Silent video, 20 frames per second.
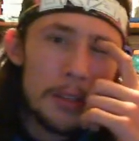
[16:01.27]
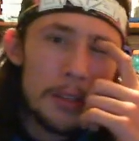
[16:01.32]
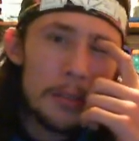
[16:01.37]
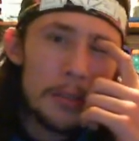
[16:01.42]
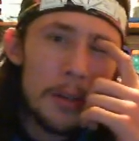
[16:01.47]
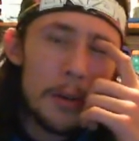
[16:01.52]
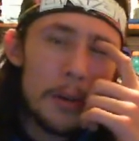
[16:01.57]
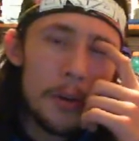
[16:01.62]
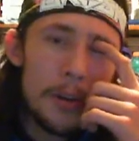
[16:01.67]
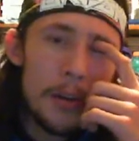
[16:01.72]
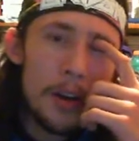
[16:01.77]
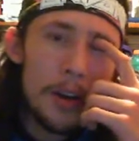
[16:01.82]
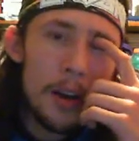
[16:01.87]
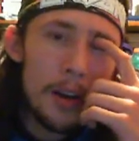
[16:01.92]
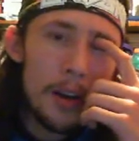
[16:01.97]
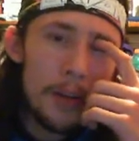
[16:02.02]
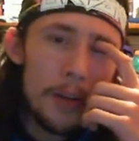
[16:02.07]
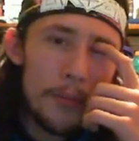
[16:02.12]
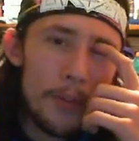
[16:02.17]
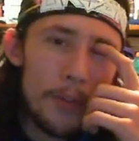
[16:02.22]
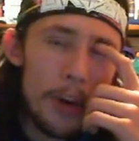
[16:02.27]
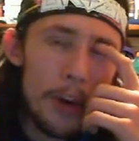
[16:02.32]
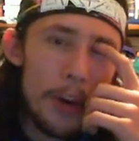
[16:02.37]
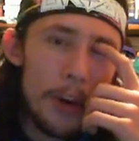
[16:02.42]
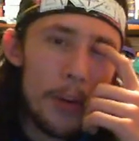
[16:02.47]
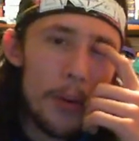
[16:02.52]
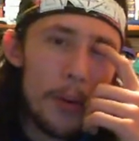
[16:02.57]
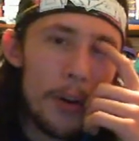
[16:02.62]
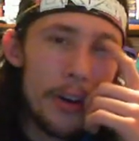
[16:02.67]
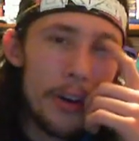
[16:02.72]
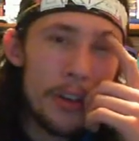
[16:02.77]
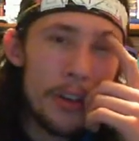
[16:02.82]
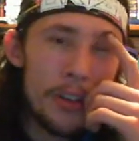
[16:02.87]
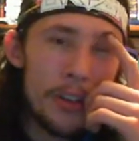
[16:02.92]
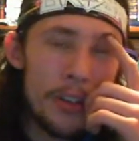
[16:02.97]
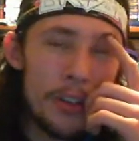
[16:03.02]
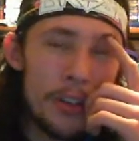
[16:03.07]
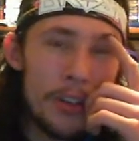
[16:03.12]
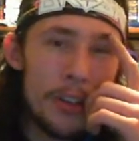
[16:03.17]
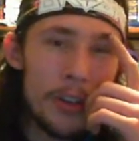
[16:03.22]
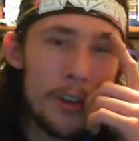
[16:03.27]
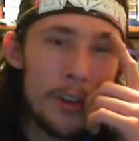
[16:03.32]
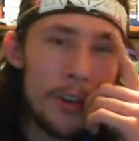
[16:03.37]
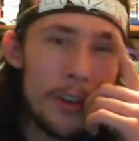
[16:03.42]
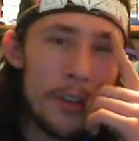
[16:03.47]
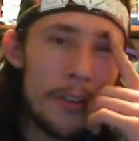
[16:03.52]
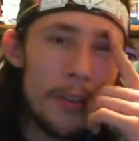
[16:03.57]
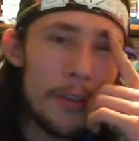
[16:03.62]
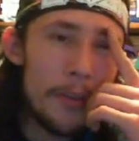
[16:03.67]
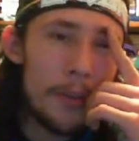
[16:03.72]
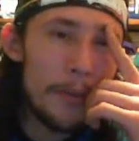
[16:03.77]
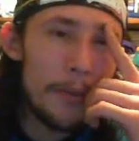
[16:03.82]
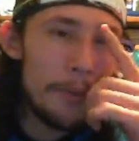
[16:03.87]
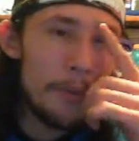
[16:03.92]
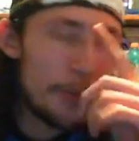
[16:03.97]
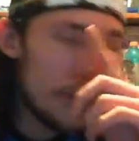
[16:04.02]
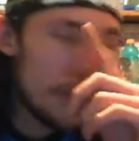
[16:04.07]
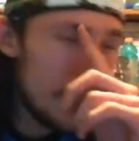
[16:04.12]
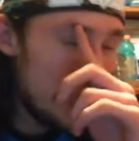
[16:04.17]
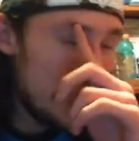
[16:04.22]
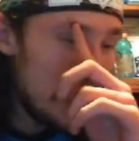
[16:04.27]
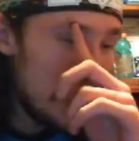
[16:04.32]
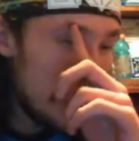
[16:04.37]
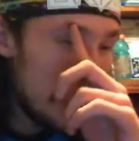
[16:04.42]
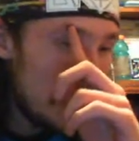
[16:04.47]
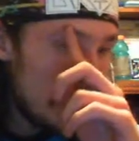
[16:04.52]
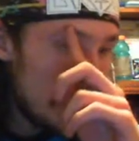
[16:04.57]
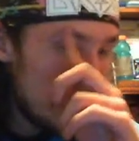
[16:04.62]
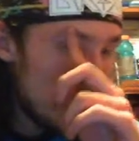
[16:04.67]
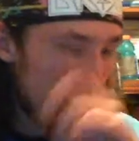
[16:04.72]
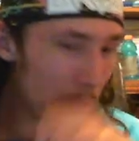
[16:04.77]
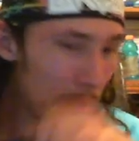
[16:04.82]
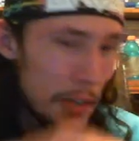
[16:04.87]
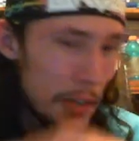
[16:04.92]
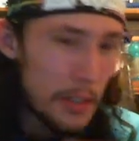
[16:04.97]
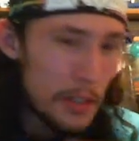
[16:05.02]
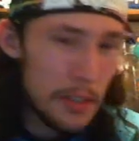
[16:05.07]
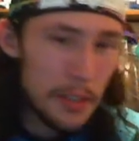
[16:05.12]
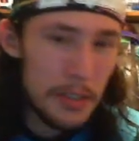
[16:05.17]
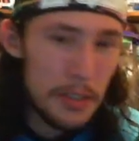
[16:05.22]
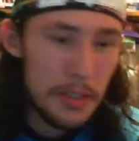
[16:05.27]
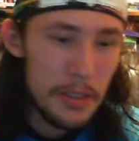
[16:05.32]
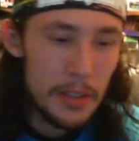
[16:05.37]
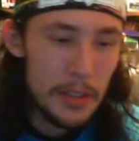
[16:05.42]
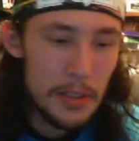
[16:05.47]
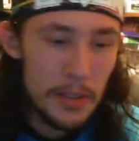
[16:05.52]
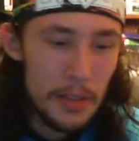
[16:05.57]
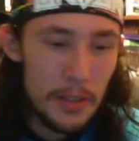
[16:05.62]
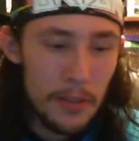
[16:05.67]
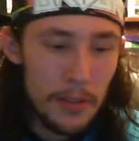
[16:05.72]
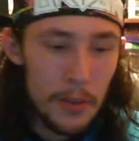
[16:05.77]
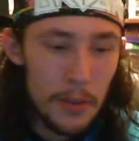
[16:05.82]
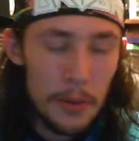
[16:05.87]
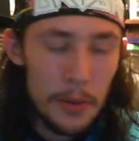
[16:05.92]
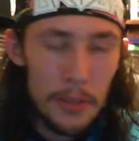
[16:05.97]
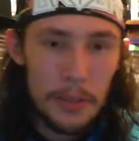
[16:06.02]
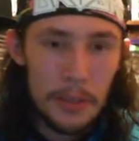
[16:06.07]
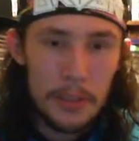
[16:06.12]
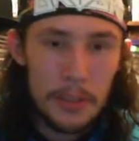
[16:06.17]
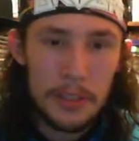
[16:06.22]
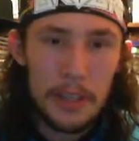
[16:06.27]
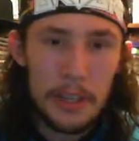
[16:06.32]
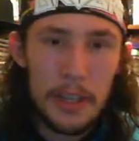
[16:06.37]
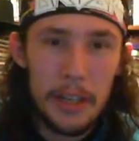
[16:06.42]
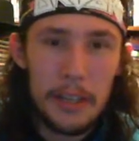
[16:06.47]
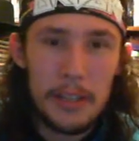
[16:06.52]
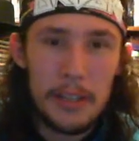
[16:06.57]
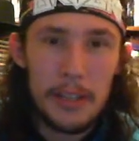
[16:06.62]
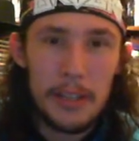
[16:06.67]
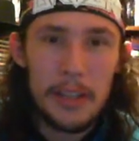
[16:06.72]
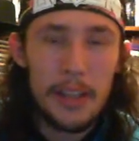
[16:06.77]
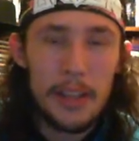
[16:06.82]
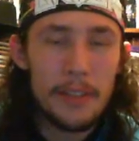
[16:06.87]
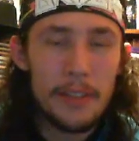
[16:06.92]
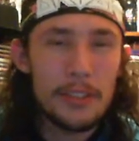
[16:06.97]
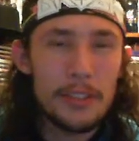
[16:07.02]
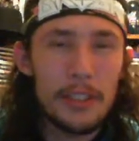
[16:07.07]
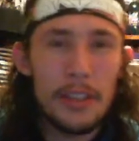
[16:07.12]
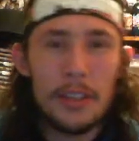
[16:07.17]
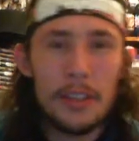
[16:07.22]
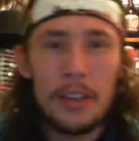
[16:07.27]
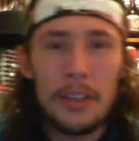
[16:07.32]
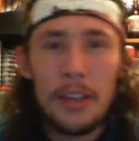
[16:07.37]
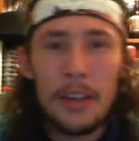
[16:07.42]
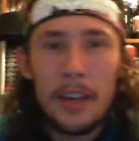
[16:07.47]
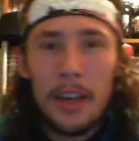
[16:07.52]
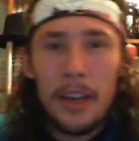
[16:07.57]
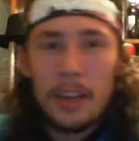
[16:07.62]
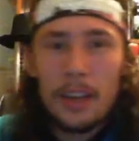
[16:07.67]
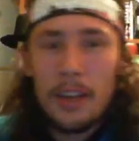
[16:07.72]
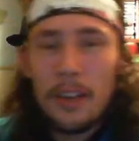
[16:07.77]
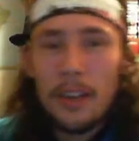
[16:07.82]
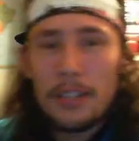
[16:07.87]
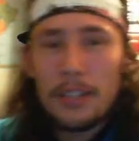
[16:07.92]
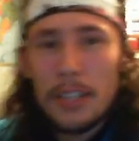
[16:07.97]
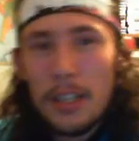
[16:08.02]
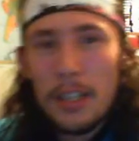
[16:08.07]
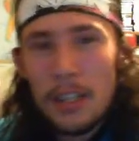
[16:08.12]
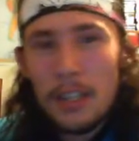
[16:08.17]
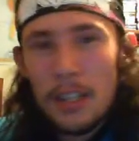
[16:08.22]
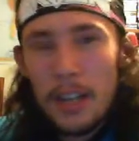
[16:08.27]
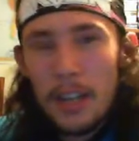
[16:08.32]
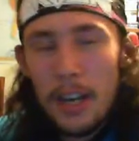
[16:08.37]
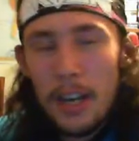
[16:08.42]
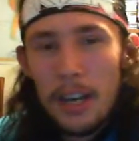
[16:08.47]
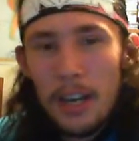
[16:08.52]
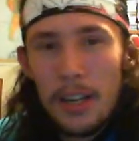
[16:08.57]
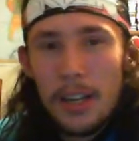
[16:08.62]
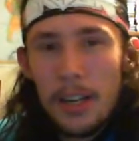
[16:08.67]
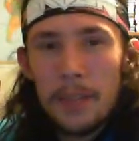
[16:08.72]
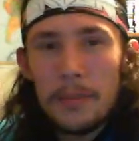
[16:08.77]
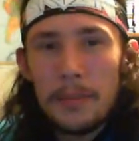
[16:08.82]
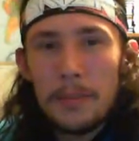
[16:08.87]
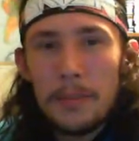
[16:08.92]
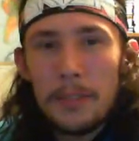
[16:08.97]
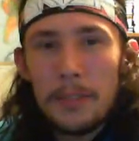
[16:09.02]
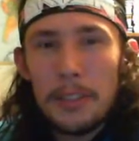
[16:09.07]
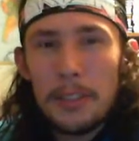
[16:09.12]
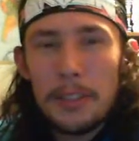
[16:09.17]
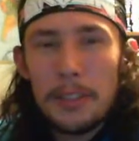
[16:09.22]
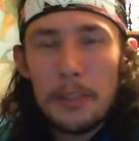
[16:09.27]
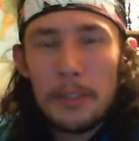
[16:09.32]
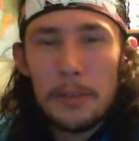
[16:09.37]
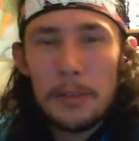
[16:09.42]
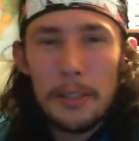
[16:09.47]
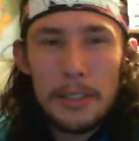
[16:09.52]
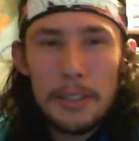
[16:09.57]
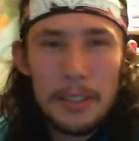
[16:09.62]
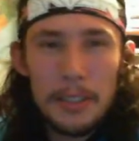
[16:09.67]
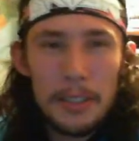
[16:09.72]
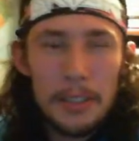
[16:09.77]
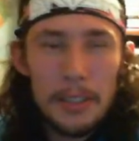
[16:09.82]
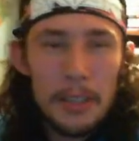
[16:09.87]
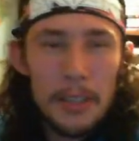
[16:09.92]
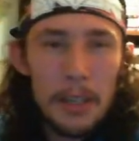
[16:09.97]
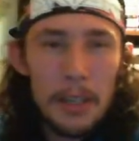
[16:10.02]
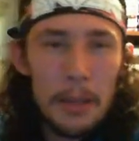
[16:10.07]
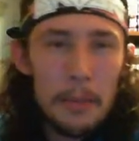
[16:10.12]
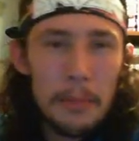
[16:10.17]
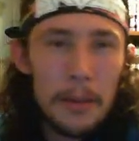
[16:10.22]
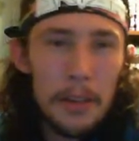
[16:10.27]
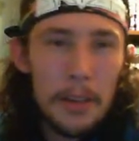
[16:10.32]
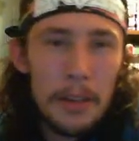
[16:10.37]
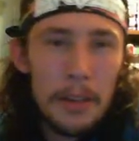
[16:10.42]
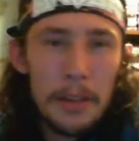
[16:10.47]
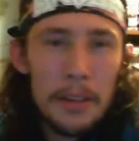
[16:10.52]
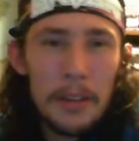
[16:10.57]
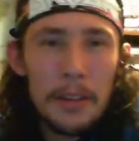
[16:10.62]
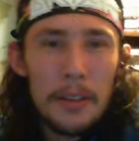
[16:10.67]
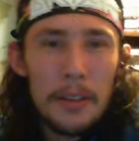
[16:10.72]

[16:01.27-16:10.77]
local car wash, although we do have locations, a few in other states. Actually, they have a lot. Actually, have a lot in Chicago for some reason, but